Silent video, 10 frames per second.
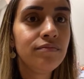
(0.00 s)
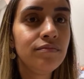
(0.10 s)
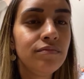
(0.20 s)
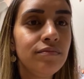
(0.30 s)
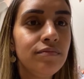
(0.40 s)

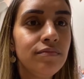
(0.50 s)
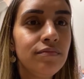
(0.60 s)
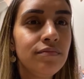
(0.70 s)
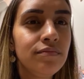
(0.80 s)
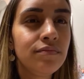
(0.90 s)

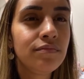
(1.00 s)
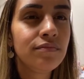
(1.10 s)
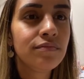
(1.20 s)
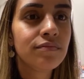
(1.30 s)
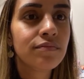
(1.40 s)

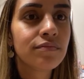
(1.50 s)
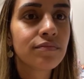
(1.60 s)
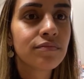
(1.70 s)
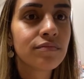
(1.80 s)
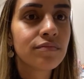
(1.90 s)

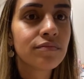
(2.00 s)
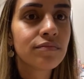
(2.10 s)
Nobody speaks.